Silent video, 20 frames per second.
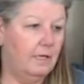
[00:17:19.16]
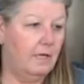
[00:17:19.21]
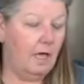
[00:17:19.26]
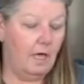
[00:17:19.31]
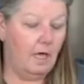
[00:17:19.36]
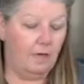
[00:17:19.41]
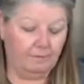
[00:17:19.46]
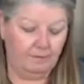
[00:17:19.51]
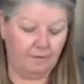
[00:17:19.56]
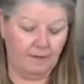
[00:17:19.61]

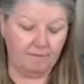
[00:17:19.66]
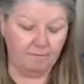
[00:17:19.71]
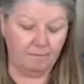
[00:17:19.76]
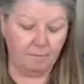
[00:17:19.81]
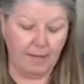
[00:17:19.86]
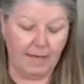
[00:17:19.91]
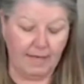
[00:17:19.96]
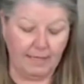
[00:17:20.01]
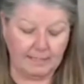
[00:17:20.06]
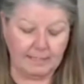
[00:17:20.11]
A fluff
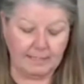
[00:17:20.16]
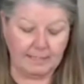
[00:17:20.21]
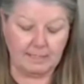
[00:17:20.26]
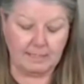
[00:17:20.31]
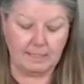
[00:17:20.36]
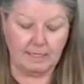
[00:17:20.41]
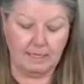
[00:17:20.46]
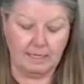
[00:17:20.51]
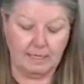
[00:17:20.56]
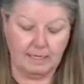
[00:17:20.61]
box
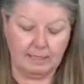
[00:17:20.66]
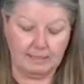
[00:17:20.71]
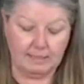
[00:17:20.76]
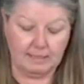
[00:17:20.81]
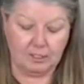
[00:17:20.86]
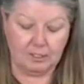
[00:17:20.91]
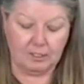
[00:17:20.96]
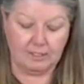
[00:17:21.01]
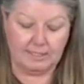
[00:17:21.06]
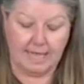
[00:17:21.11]
is
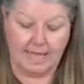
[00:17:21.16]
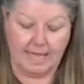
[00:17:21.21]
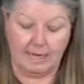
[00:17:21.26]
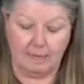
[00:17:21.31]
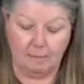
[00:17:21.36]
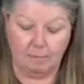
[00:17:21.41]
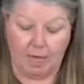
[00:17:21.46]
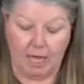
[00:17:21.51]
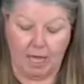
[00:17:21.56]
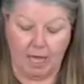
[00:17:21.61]
just that,
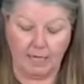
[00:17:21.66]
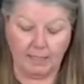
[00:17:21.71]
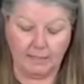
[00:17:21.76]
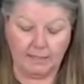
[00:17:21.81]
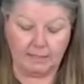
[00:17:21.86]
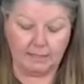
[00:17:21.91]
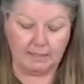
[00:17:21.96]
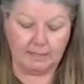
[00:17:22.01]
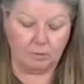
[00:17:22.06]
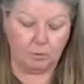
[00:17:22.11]
a
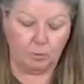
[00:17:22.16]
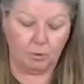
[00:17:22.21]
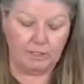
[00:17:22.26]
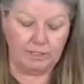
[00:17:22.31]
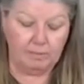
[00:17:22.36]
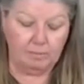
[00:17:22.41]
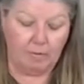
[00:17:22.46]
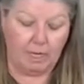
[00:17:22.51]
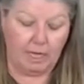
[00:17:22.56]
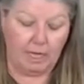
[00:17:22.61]
box. It's a
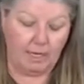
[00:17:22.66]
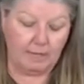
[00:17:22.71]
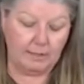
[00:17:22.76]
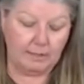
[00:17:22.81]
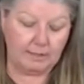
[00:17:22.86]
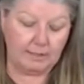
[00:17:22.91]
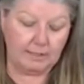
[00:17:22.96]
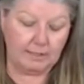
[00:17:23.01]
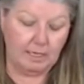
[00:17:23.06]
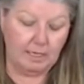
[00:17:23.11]
wooden
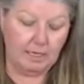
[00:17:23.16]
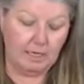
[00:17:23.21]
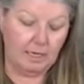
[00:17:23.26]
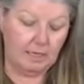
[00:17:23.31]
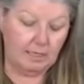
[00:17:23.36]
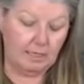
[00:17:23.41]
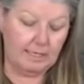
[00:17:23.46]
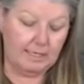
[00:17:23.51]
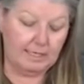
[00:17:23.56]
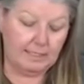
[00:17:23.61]
box
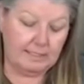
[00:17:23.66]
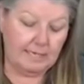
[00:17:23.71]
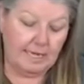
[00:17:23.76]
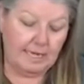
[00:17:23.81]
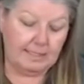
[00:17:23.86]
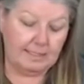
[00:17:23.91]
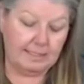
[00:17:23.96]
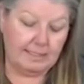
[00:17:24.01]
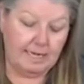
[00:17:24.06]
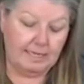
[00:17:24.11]
that
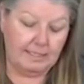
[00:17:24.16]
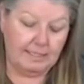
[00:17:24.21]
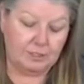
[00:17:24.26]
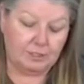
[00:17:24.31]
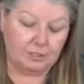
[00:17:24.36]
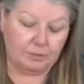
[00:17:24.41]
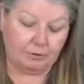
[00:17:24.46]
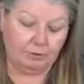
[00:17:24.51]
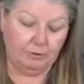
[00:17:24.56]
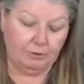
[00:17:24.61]
has a
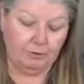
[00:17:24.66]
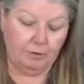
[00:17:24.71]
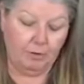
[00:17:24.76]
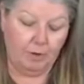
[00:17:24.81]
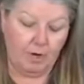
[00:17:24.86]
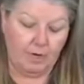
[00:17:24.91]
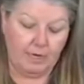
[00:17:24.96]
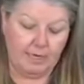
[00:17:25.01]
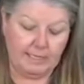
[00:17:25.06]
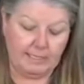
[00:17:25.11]
screw
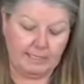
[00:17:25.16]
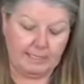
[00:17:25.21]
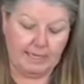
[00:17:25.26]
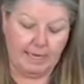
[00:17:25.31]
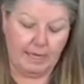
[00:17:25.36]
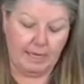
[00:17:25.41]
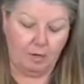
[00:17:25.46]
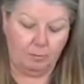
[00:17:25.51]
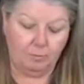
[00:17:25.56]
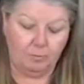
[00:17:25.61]
on it to
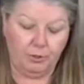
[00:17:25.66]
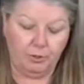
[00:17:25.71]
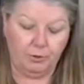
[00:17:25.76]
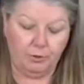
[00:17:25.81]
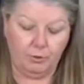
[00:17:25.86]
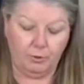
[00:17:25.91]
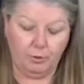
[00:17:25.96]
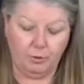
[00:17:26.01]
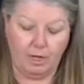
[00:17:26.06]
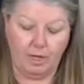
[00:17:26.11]
help
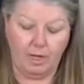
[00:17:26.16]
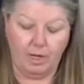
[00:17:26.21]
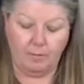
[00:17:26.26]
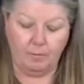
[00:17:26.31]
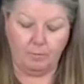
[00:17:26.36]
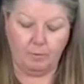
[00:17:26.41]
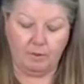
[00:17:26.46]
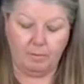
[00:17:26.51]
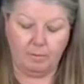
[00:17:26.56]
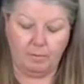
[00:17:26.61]
you
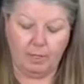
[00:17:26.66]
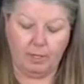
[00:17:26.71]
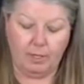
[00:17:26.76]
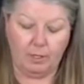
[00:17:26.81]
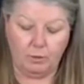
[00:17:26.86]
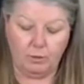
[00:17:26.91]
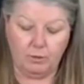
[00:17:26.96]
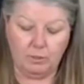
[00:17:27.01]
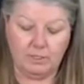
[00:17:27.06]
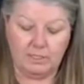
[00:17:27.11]
with
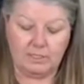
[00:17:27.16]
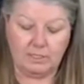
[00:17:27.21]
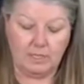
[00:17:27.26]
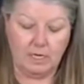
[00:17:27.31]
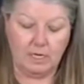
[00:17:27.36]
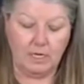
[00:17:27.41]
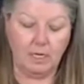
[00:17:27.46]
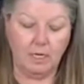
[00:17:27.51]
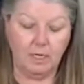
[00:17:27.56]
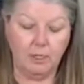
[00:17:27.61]
bows.
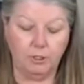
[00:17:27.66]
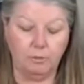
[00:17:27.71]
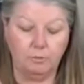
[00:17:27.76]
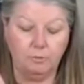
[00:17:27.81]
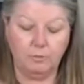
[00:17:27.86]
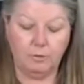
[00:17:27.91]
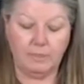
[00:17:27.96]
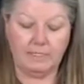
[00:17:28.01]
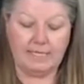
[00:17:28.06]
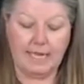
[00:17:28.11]

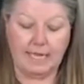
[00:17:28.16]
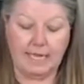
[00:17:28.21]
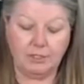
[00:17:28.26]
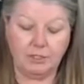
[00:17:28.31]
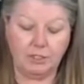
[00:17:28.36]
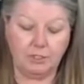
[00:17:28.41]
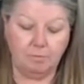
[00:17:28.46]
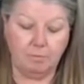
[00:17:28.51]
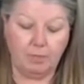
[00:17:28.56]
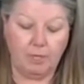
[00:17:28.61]
You
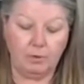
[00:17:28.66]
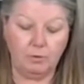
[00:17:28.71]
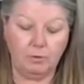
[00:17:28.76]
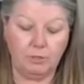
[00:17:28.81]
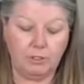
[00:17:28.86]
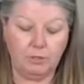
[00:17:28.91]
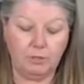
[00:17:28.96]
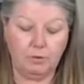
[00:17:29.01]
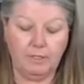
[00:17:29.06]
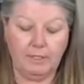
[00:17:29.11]
attach your bow
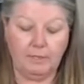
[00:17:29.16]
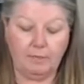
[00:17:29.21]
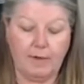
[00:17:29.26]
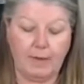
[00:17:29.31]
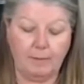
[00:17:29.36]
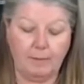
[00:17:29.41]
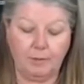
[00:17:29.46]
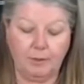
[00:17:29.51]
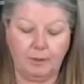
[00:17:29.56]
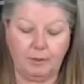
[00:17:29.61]
to it,
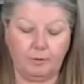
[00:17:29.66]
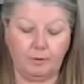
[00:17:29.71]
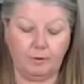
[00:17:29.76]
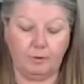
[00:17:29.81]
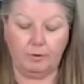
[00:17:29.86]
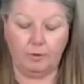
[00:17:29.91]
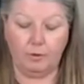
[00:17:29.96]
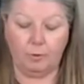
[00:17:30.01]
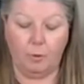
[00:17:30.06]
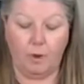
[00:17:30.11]
wrap
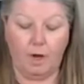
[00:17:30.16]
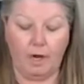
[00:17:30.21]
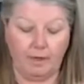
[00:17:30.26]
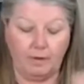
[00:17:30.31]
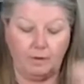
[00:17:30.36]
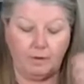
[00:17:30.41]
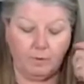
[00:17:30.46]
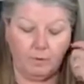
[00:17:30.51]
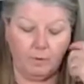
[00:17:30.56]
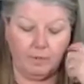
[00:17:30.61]
your
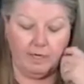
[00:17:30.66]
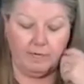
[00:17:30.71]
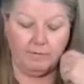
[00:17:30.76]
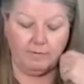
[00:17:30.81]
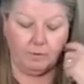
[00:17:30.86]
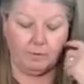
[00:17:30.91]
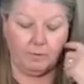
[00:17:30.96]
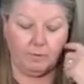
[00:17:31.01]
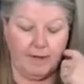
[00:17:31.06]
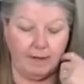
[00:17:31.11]
wire or
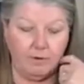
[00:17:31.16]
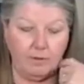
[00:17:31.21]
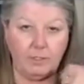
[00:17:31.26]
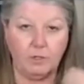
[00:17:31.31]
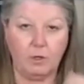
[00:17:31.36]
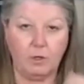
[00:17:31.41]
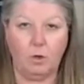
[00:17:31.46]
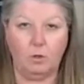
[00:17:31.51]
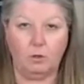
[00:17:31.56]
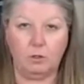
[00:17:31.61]
whatever around it
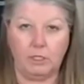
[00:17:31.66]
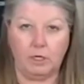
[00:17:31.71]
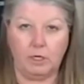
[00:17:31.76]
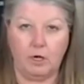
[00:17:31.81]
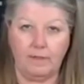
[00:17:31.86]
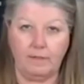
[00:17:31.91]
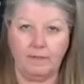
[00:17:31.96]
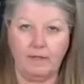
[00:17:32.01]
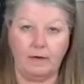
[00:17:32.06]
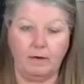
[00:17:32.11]
to hold it
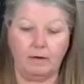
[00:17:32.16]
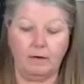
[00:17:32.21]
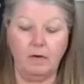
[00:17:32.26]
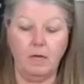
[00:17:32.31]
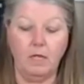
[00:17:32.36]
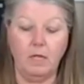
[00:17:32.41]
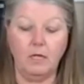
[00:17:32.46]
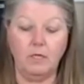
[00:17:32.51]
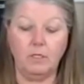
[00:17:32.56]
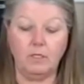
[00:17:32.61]
on there,
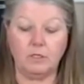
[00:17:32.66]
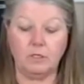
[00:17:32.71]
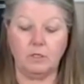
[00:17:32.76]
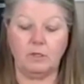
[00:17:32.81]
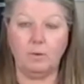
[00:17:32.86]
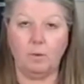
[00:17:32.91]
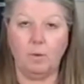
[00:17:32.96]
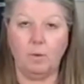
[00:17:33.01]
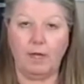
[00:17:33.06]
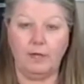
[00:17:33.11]
so
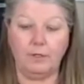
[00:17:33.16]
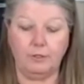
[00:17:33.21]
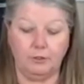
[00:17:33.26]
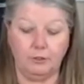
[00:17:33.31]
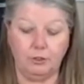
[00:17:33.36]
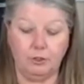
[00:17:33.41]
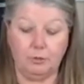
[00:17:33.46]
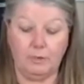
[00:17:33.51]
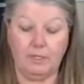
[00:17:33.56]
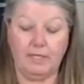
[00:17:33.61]
that while you're
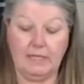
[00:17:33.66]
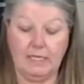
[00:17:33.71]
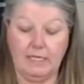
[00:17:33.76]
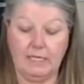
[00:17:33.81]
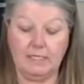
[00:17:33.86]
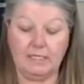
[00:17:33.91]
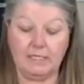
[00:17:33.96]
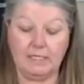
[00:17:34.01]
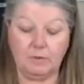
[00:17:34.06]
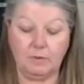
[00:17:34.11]
doing
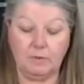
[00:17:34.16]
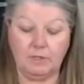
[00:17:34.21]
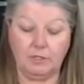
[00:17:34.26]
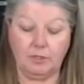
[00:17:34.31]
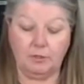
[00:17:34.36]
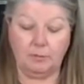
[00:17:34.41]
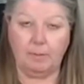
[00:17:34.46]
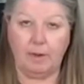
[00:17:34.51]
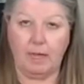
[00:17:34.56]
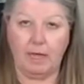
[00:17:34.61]
this with
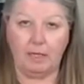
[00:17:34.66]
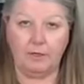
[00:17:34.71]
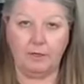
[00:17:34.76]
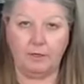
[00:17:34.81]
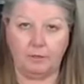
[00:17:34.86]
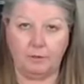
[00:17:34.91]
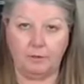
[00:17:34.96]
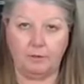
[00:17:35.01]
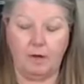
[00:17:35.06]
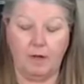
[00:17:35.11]
your
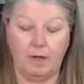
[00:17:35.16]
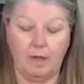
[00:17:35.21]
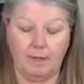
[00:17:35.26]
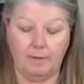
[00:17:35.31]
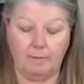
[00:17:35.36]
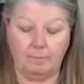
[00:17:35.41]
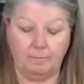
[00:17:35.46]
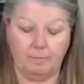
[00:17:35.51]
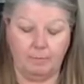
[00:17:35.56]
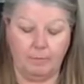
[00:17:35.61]

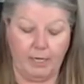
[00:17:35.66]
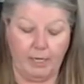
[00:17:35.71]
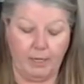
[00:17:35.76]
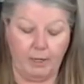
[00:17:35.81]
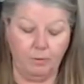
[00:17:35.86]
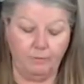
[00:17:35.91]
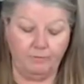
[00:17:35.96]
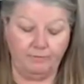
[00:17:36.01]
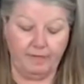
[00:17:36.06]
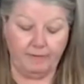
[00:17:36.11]

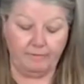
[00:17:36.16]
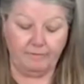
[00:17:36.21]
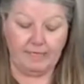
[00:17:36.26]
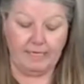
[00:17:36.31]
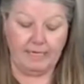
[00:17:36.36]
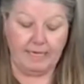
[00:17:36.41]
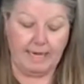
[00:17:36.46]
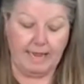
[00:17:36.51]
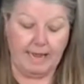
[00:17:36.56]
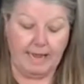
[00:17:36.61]
bow,
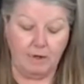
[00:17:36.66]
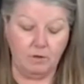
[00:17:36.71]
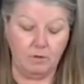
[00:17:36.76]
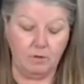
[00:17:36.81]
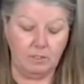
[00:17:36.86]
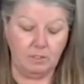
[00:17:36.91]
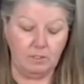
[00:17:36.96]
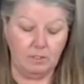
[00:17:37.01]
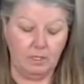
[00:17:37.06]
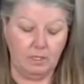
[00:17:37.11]
fluffing it
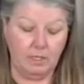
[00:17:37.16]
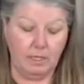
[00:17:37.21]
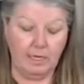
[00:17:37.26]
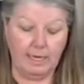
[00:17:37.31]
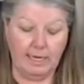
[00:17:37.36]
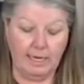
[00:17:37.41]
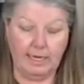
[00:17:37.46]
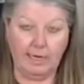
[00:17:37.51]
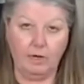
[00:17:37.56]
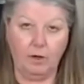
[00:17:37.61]
out,
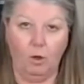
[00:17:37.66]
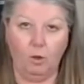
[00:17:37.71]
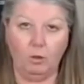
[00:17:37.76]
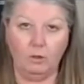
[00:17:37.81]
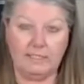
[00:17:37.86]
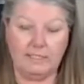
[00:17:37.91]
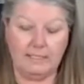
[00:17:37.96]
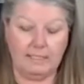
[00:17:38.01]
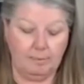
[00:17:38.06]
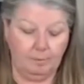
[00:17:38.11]
it
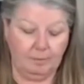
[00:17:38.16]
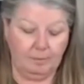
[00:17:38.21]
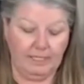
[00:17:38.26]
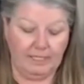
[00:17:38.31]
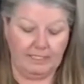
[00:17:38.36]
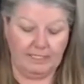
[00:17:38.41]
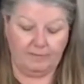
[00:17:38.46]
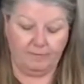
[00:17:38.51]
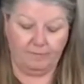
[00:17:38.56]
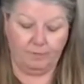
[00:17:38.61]
holds it in
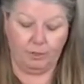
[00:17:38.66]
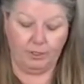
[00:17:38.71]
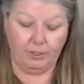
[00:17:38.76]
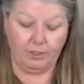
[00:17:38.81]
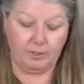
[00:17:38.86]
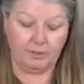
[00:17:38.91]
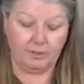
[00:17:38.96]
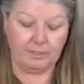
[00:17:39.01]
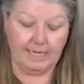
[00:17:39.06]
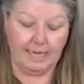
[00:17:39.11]
place for you.
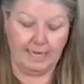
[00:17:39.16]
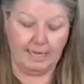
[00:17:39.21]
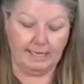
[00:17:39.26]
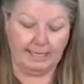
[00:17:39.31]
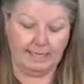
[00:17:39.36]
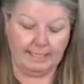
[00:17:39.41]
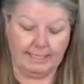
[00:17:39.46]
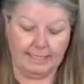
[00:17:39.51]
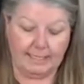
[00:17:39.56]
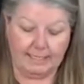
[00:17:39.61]
So it's kind of
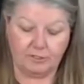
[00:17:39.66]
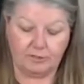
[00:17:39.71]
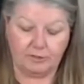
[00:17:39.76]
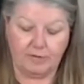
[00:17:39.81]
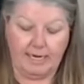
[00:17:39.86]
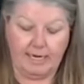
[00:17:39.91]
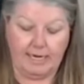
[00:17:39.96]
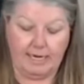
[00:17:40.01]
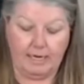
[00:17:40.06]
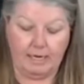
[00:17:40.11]
like an extra
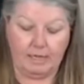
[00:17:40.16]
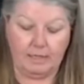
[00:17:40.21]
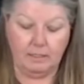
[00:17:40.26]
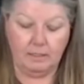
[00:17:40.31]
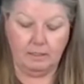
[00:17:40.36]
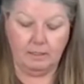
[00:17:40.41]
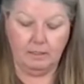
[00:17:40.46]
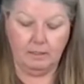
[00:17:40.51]
hand.